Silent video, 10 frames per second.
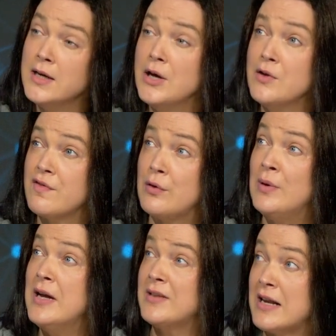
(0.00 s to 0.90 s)

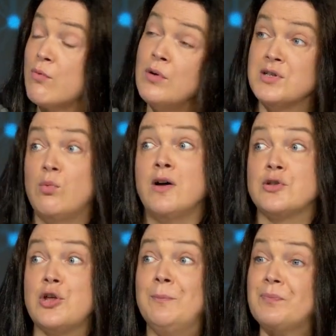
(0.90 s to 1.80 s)
So that's one to
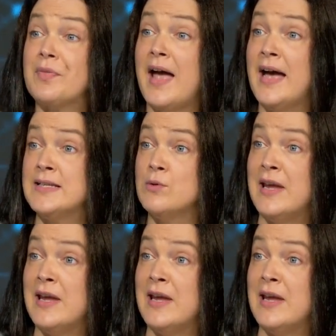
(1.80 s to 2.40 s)
watch. And